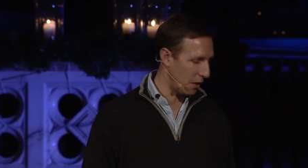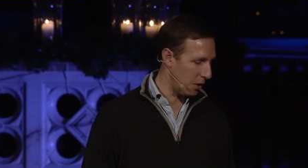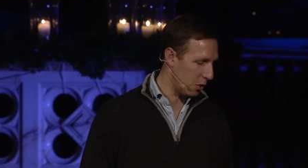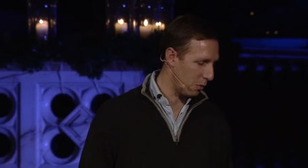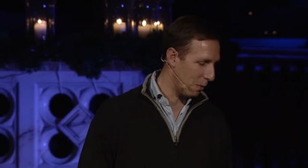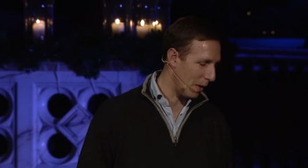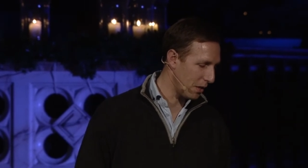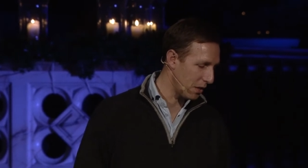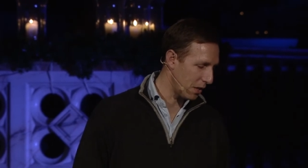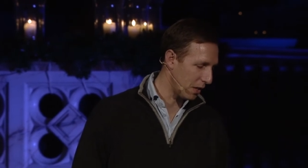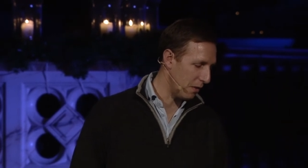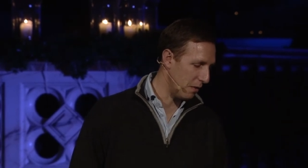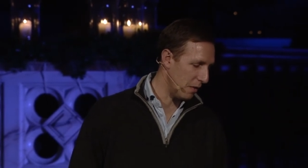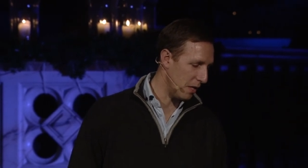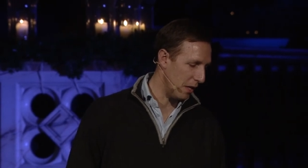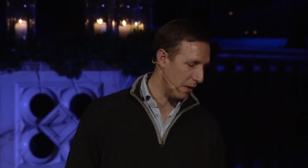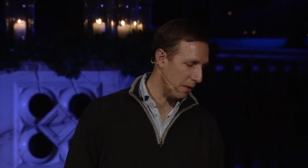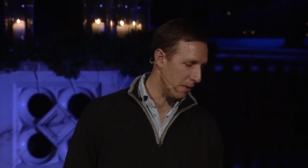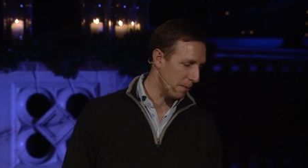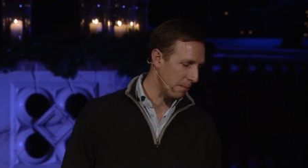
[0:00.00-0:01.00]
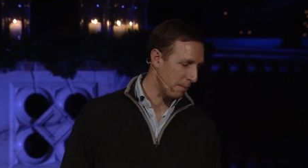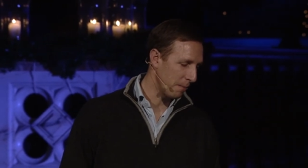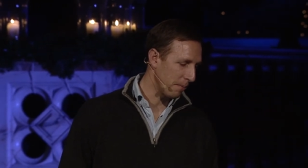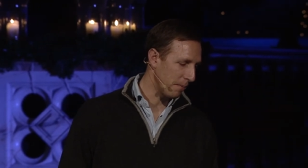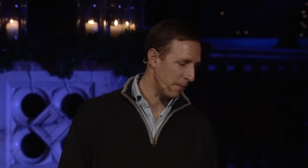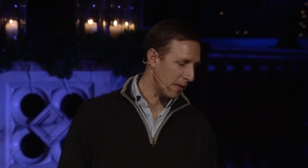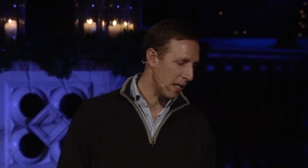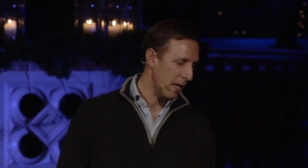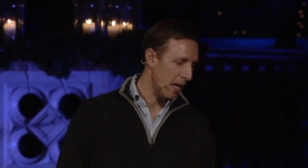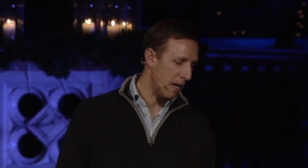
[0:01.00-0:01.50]
who's rescued you.
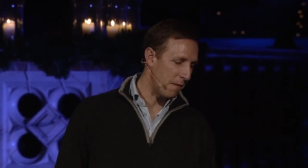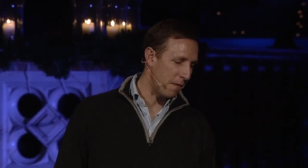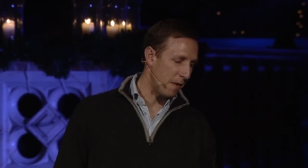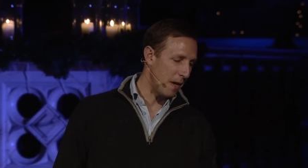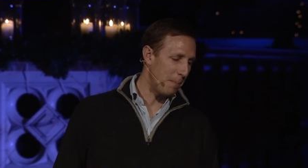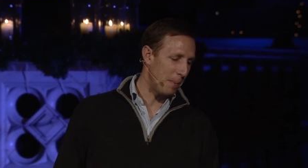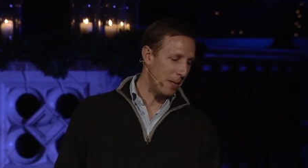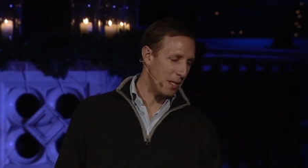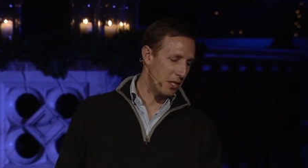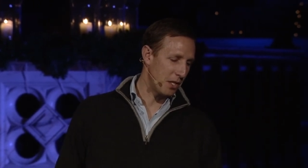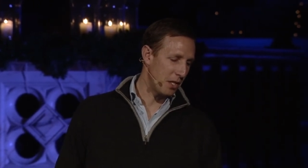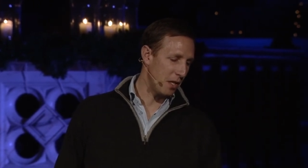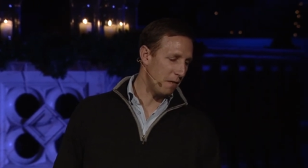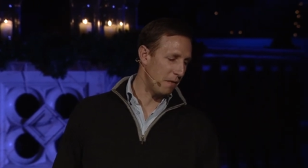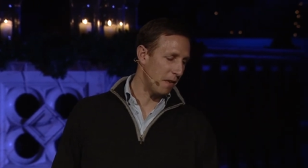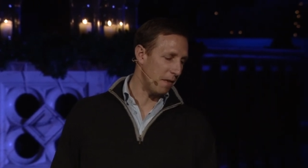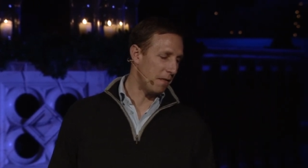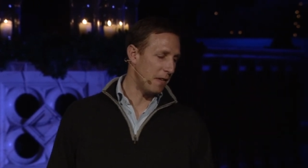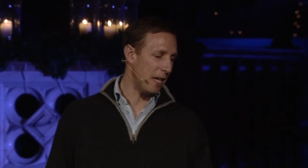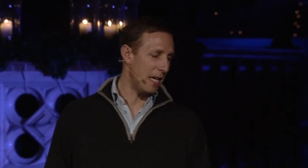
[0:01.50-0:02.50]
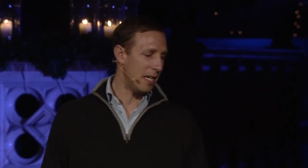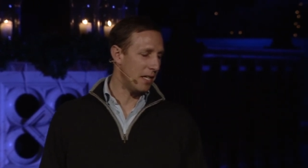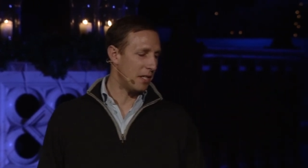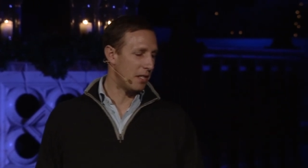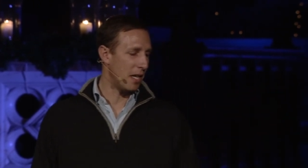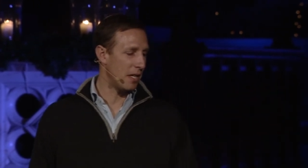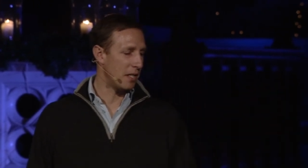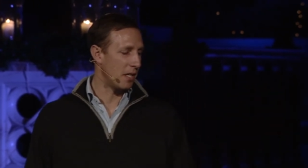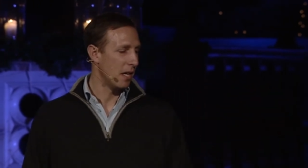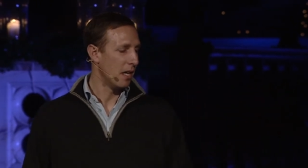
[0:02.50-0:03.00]
In Philippians 2:15 it
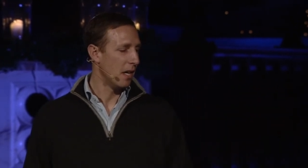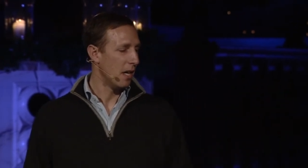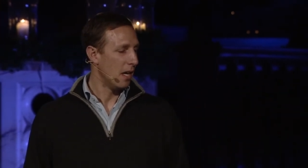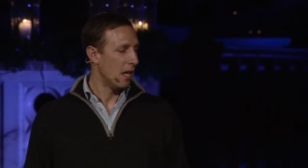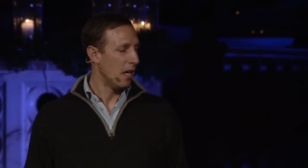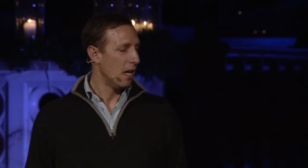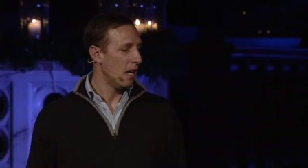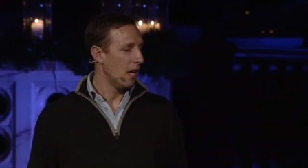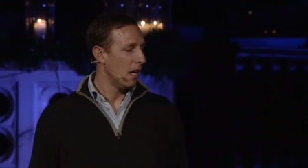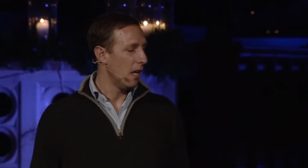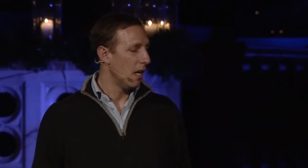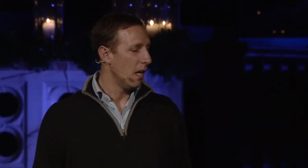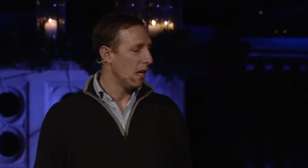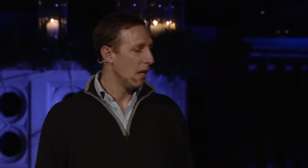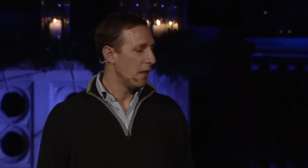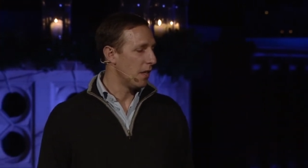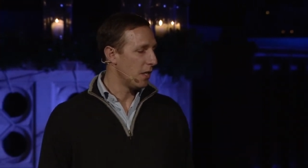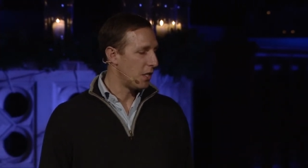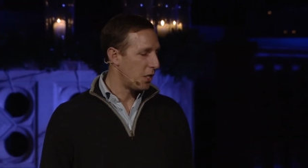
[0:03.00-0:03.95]
says, "The